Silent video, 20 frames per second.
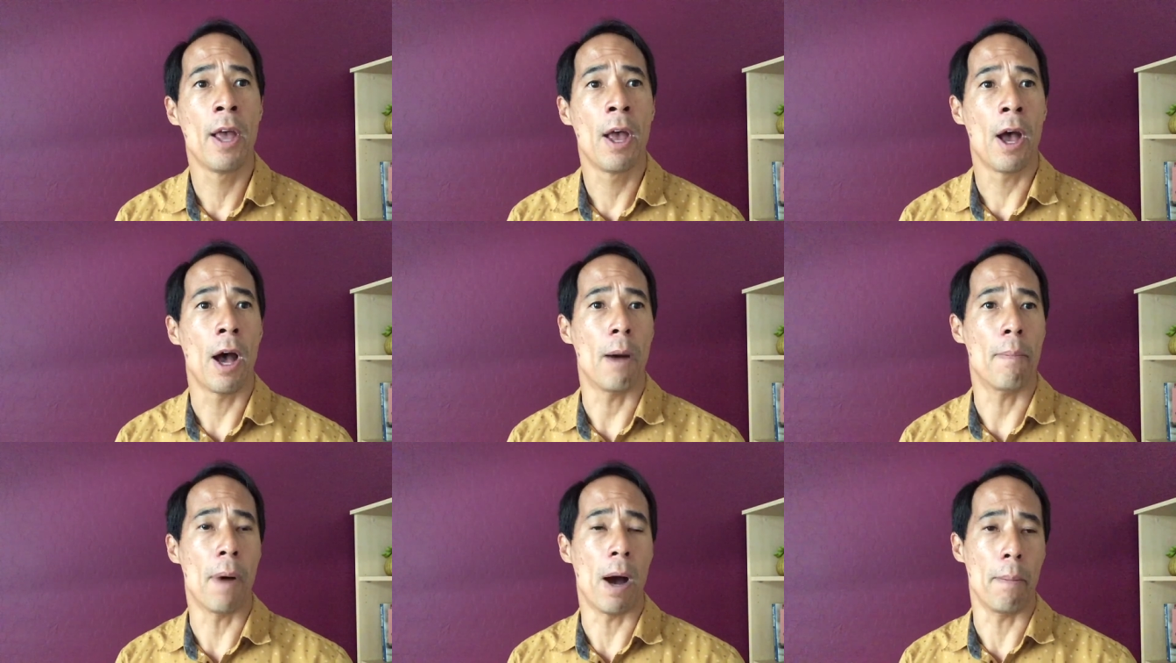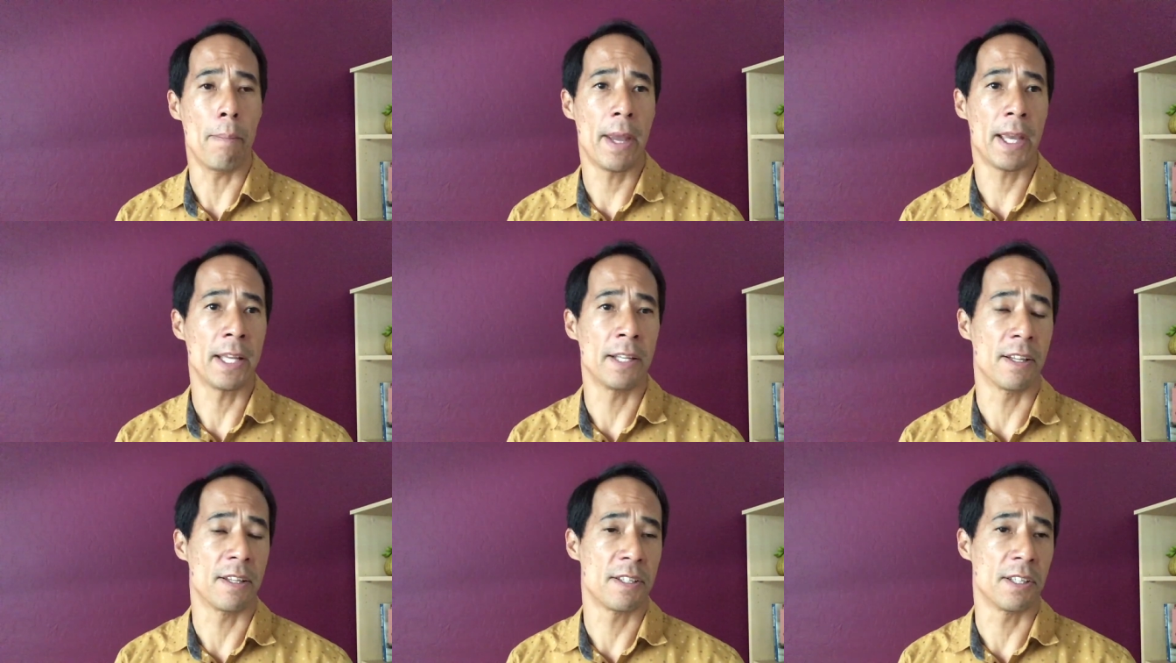about
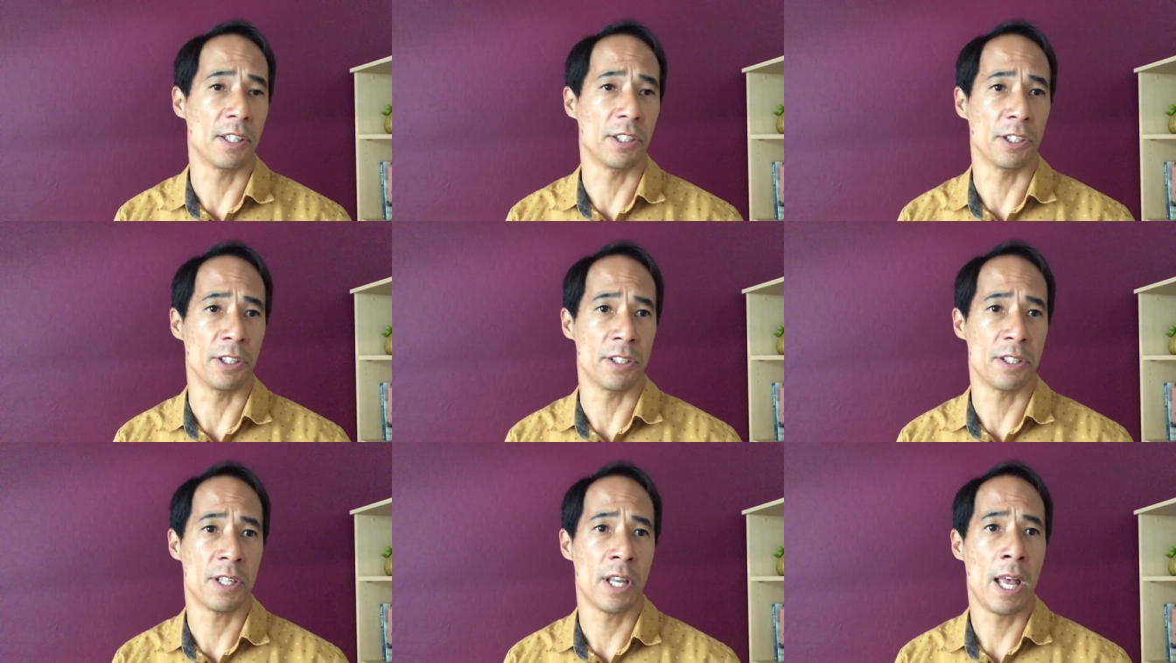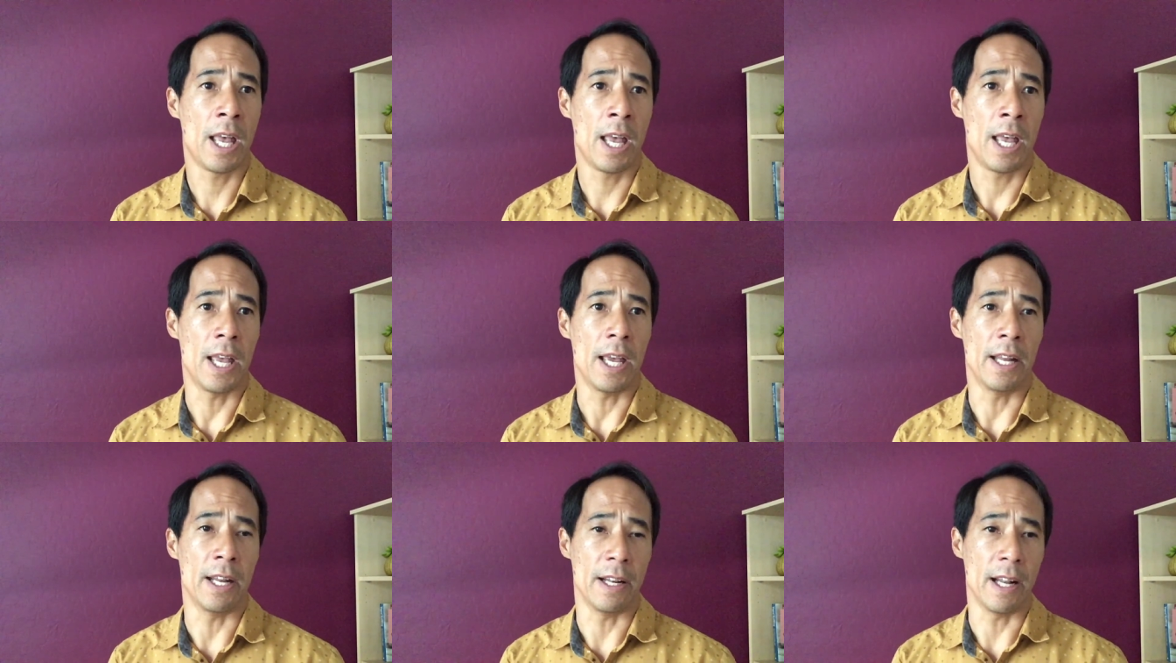making decisions
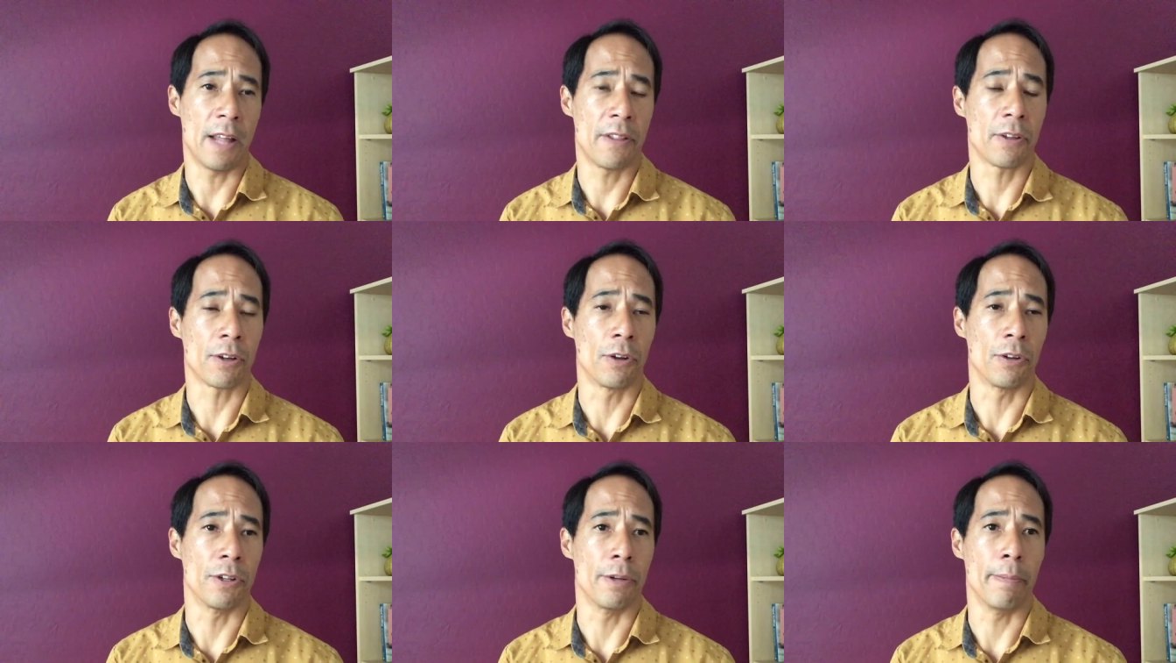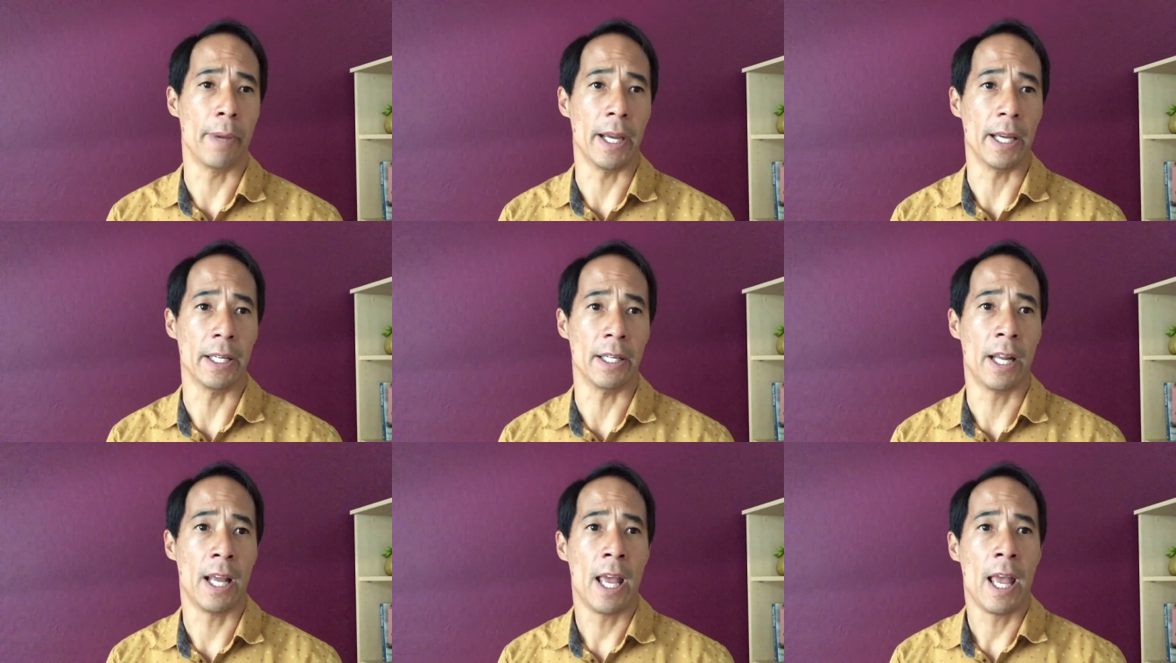in an ethical domain.